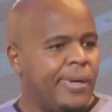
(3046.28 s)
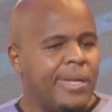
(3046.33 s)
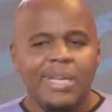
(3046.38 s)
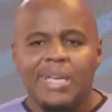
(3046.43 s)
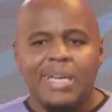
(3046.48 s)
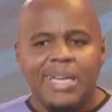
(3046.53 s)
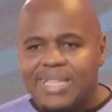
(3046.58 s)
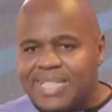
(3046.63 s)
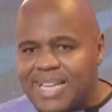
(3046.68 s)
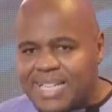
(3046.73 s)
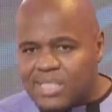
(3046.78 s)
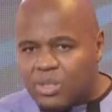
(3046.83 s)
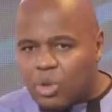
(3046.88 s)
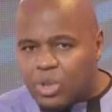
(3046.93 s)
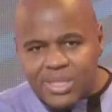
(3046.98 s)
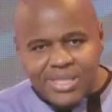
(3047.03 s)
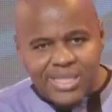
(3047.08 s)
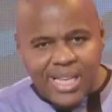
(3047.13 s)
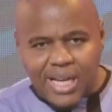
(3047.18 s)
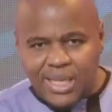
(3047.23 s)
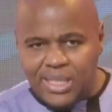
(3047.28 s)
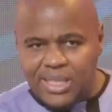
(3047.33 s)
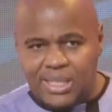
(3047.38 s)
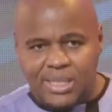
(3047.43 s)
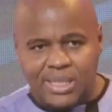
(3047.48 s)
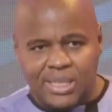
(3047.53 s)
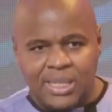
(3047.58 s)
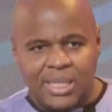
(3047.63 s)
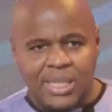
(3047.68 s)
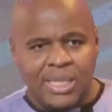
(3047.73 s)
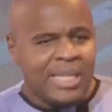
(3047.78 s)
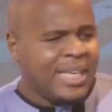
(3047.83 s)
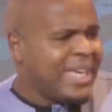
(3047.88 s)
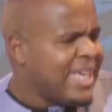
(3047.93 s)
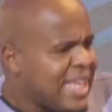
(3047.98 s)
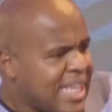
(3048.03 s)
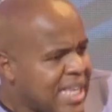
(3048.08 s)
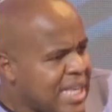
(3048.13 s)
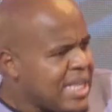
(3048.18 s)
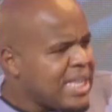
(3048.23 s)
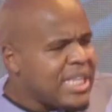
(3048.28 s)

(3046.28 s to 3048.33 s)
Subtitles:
It does not stagnate. The